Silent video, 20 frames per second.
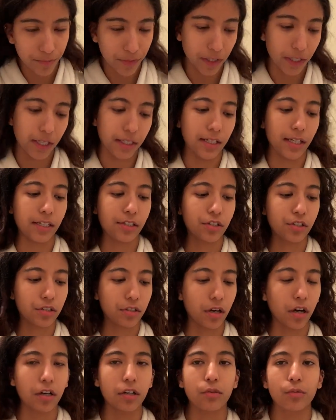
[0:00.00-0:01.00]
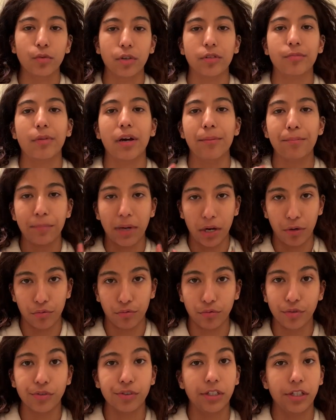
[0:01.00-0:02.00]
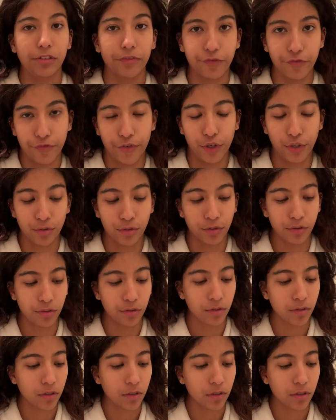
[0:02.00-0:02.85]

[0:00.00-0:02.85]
and I start with my mouth routine first.